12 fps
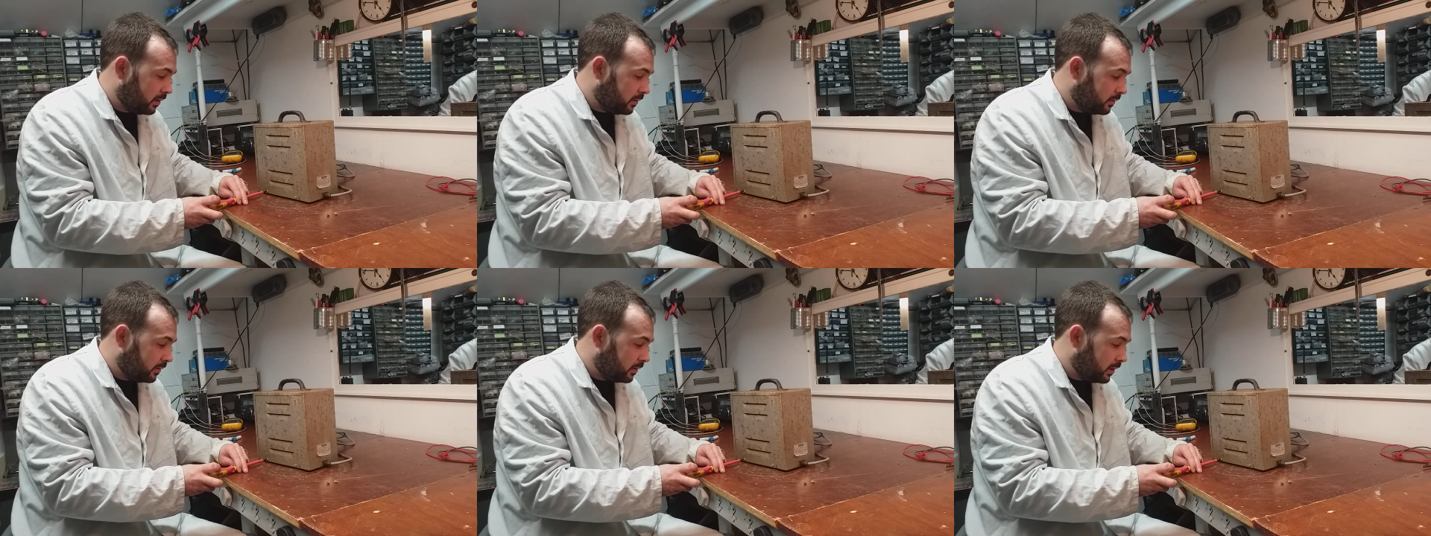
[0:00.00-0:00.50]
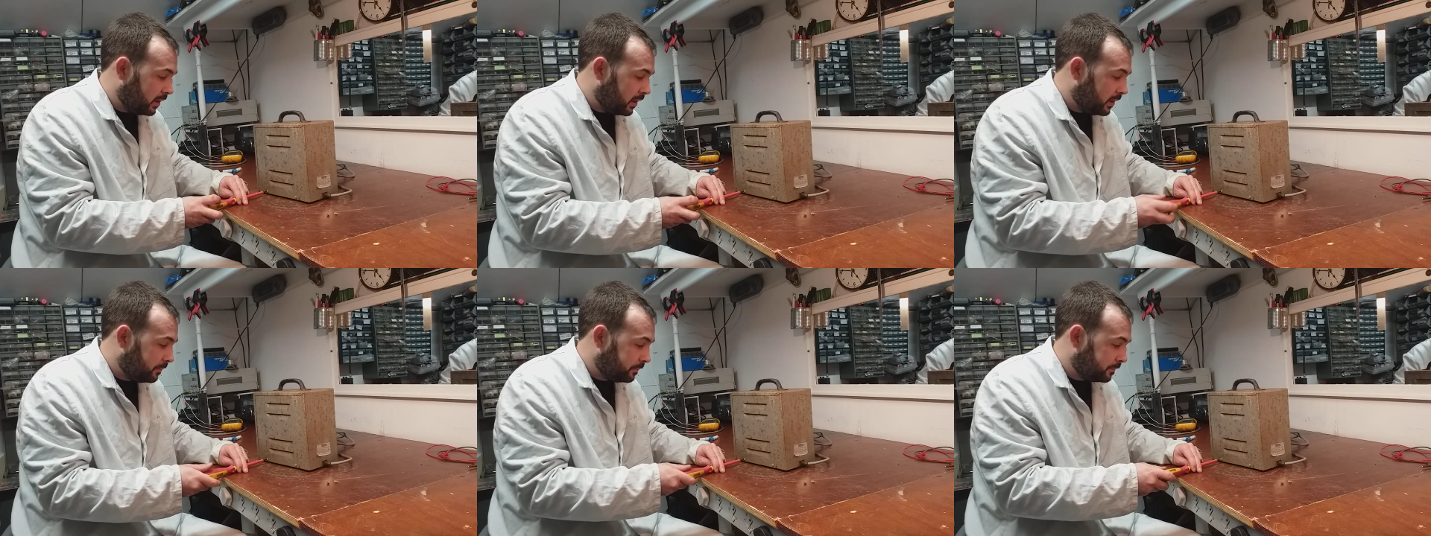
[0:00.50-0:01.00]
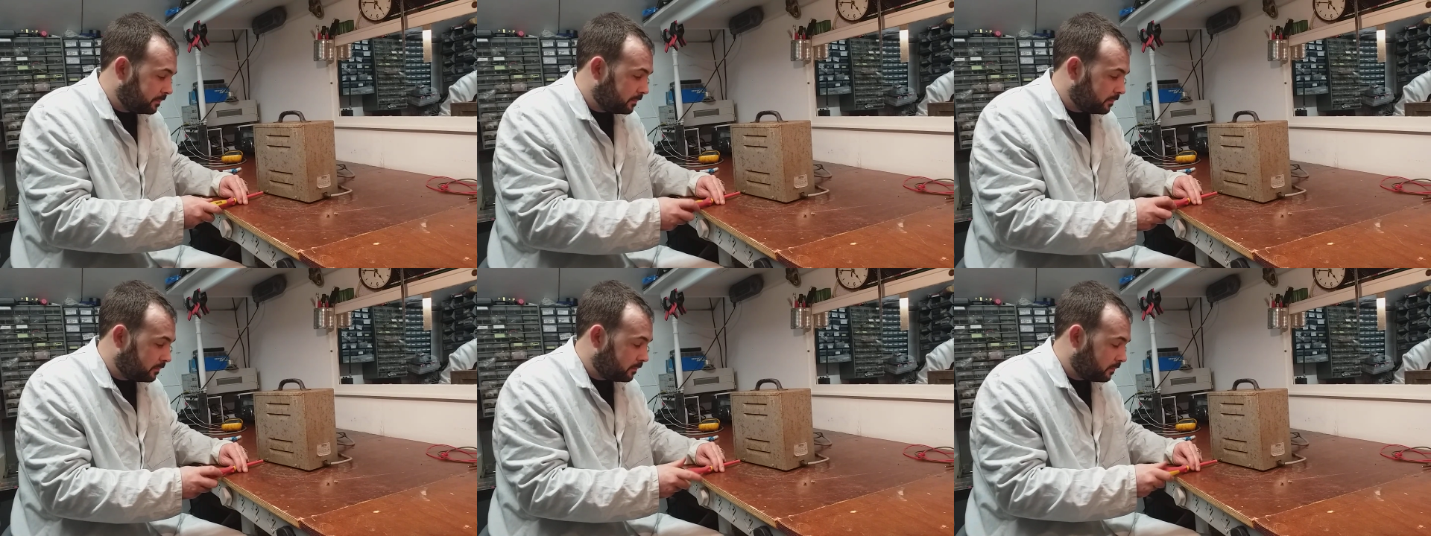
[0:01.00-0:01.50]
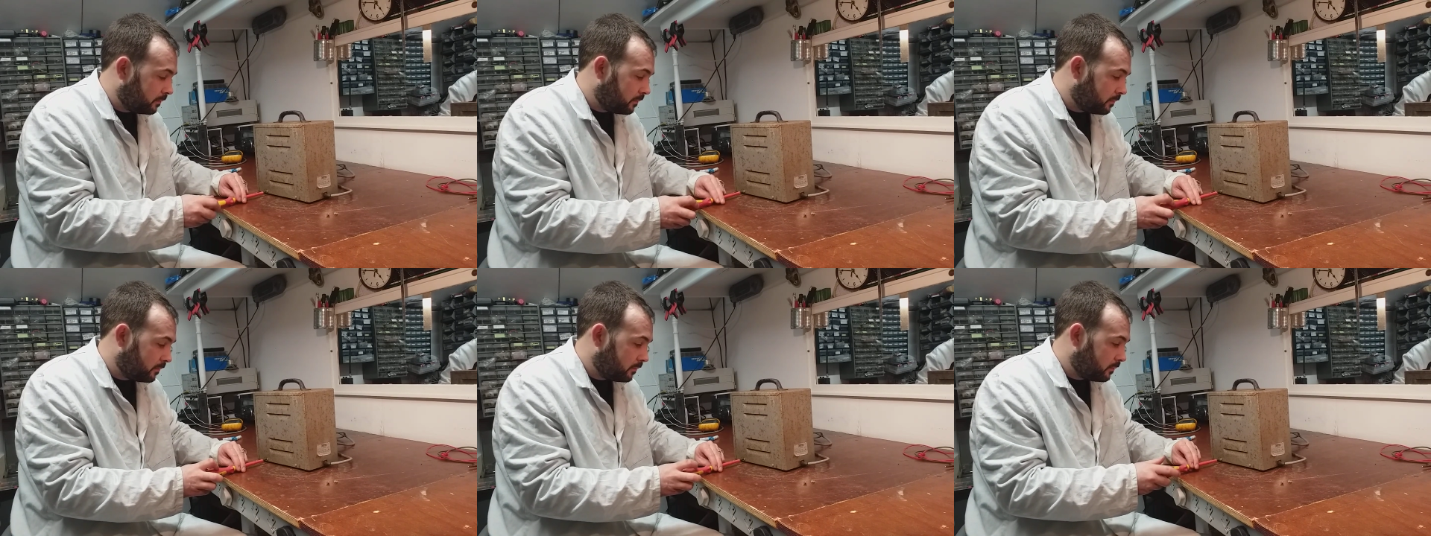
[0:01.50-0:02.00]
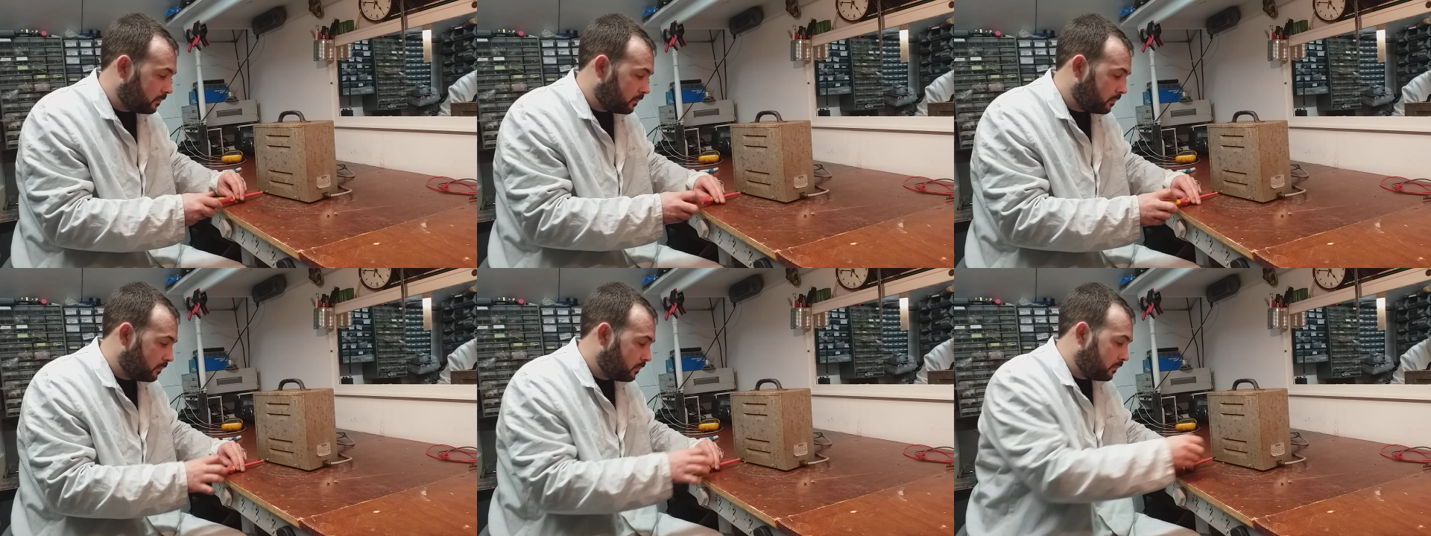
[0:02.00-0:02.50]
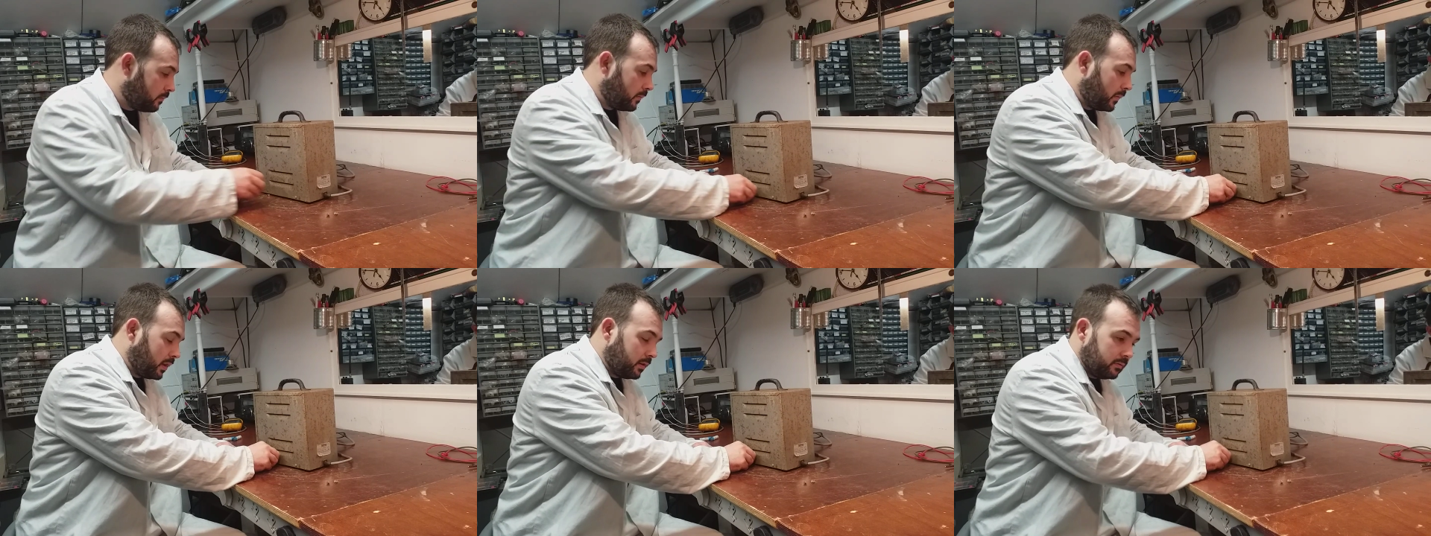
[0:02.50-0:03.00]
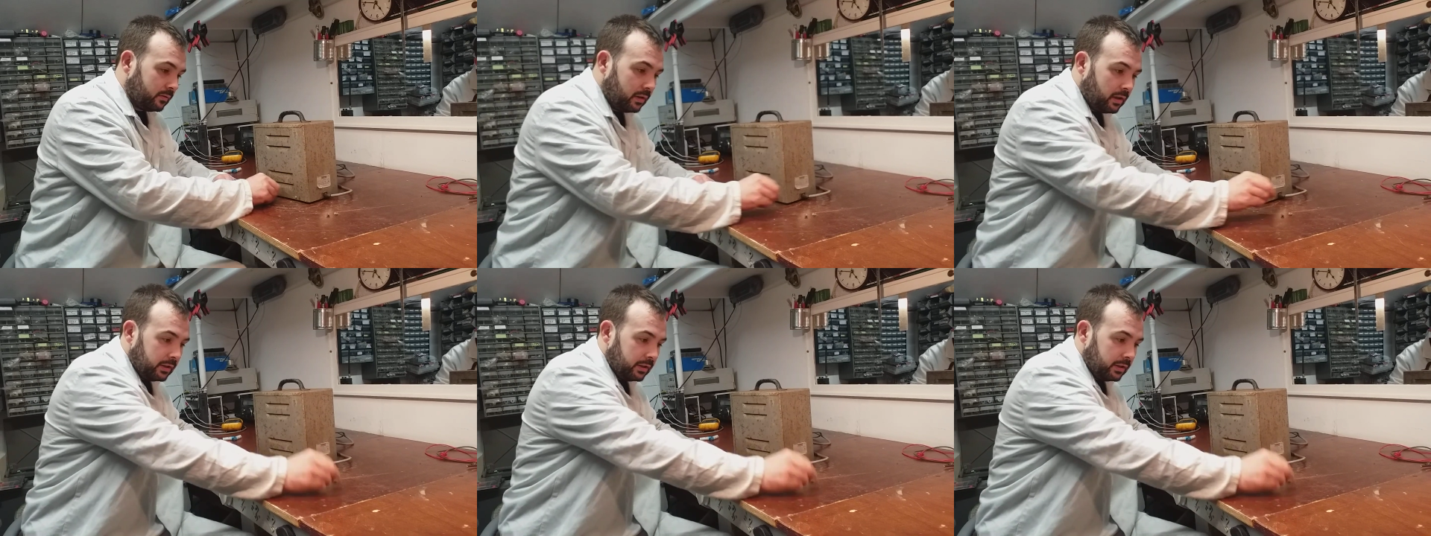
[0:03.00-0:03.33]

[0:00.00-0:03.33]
Uh, they're